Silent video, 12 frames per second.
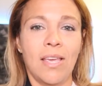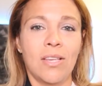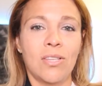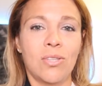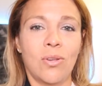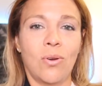
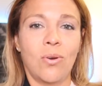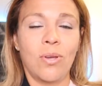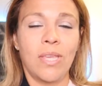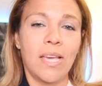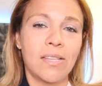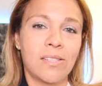So
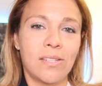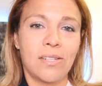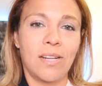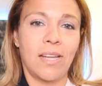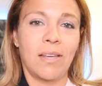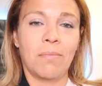
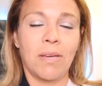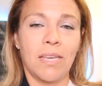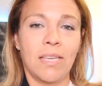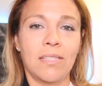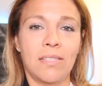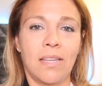yesterday my
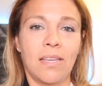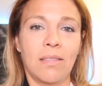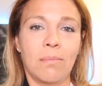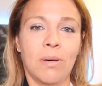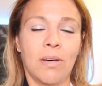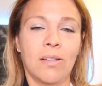kids take
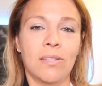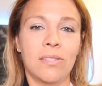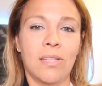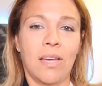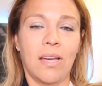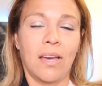the
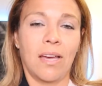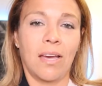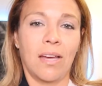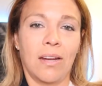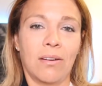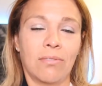bus,
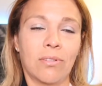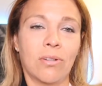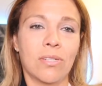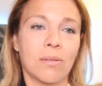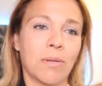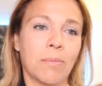and of
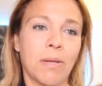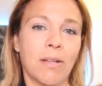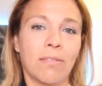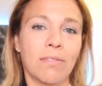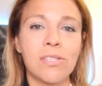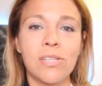course I'm in the
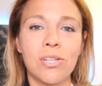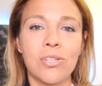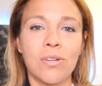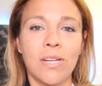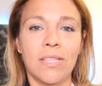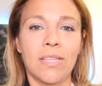middle of a
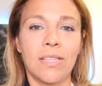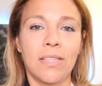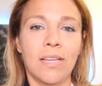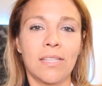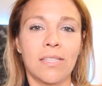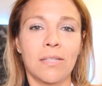surgery, and they
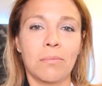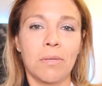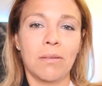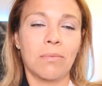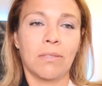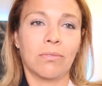texted
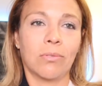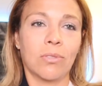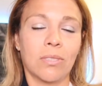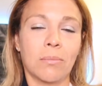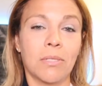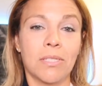me, but of
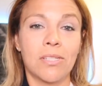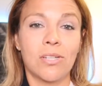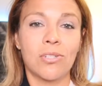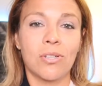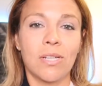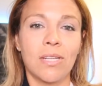course I'm on the
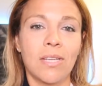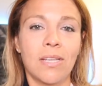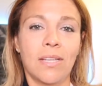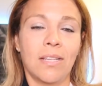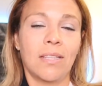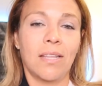surgery,
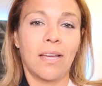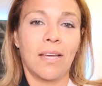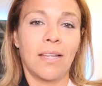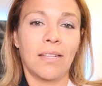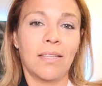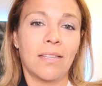
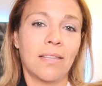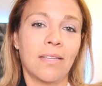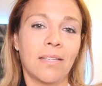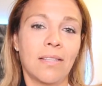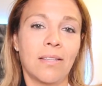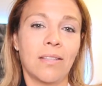that
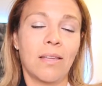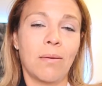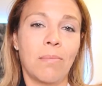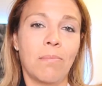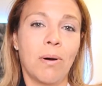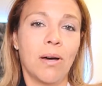
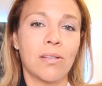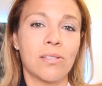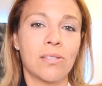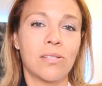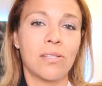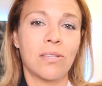the
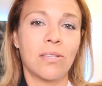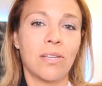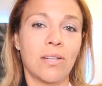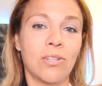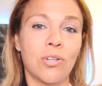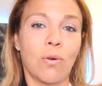bus
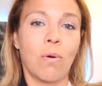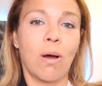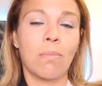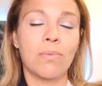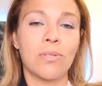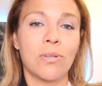didn't show
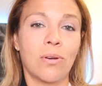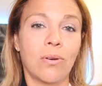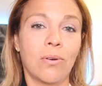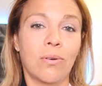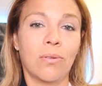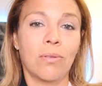up.
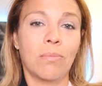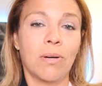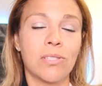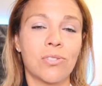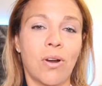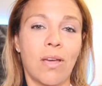So the
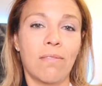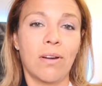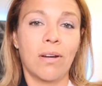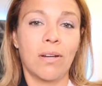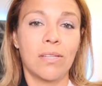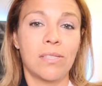bus driver
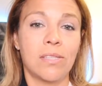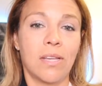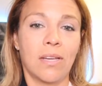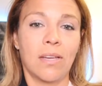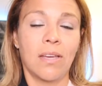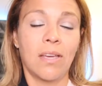is
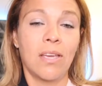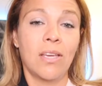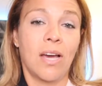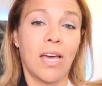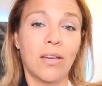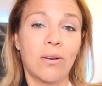sick.
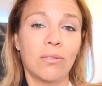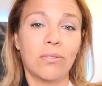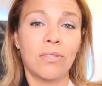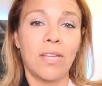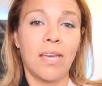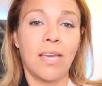I called
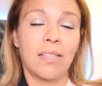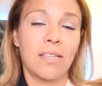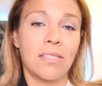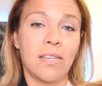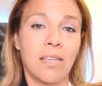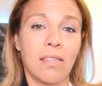today and they
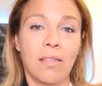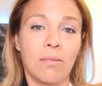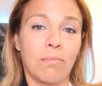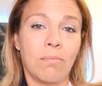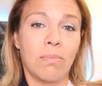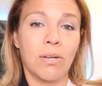said that
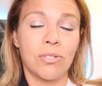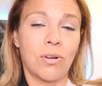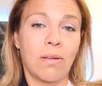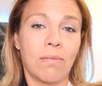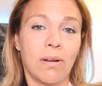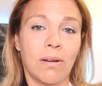bus
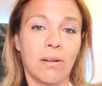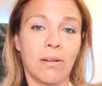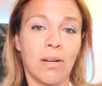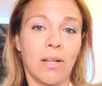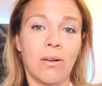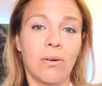driver
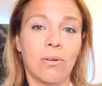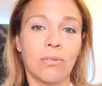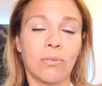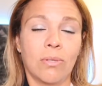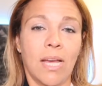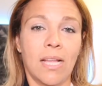didn't call
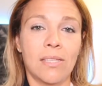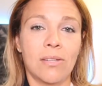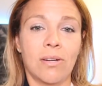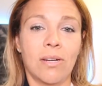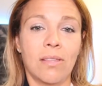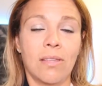to
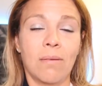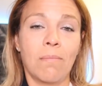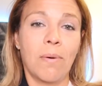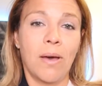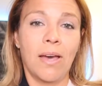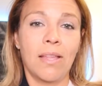cancel or anything,
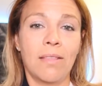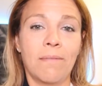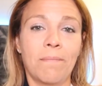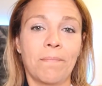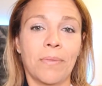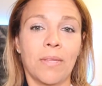but
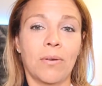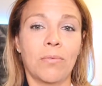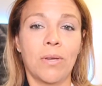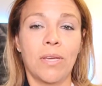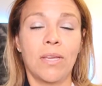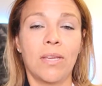
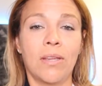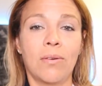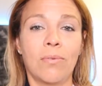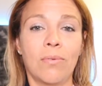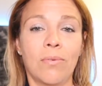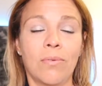we
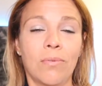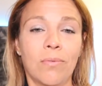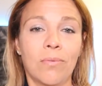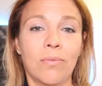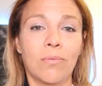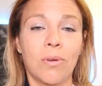
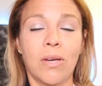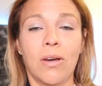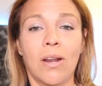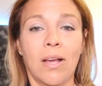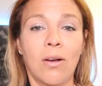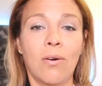
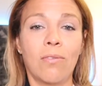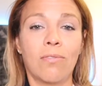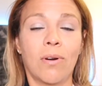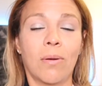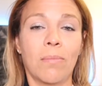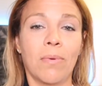got a call
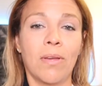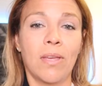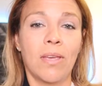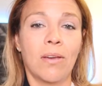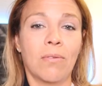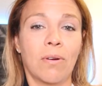from
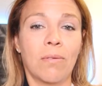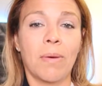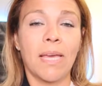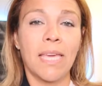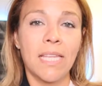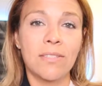one of
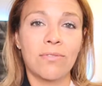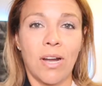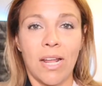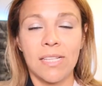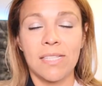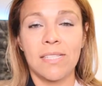my kids'
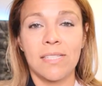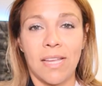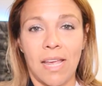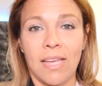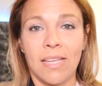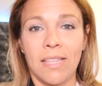friends
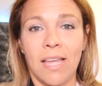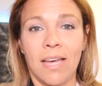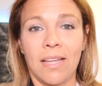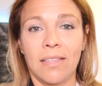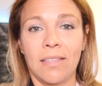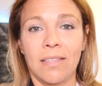saying
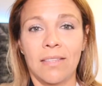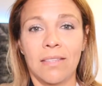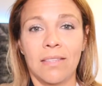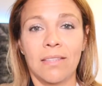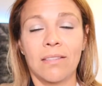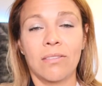that
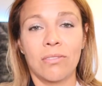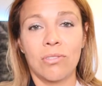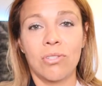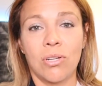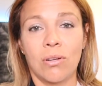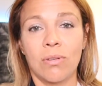
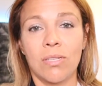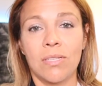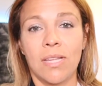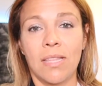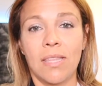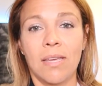she noticed
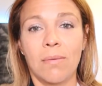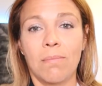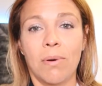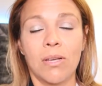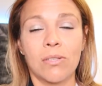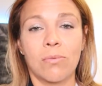that the
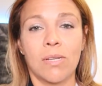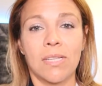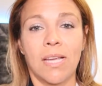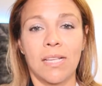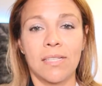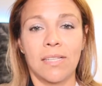bus was
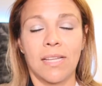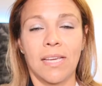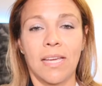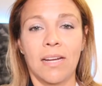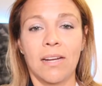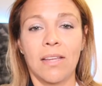canceled
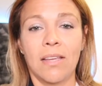again.